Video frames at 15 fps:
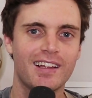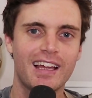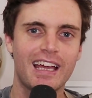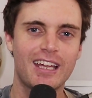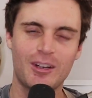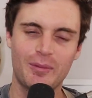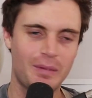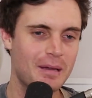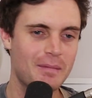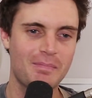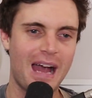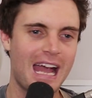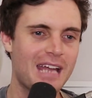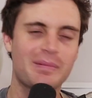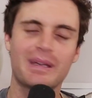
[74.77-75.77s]
It'll be
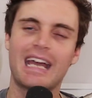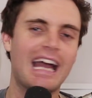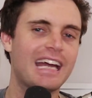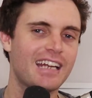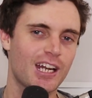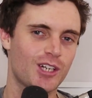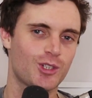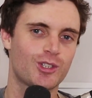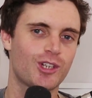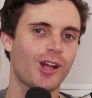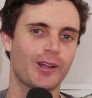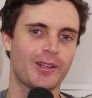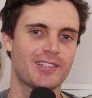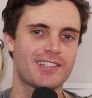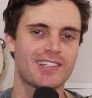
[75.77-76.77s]
maybe
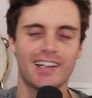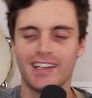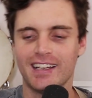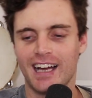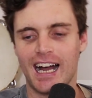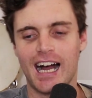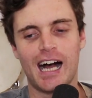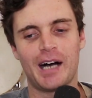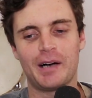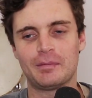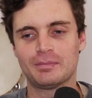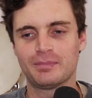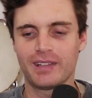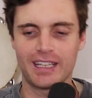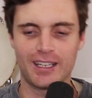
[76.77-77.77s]
$800.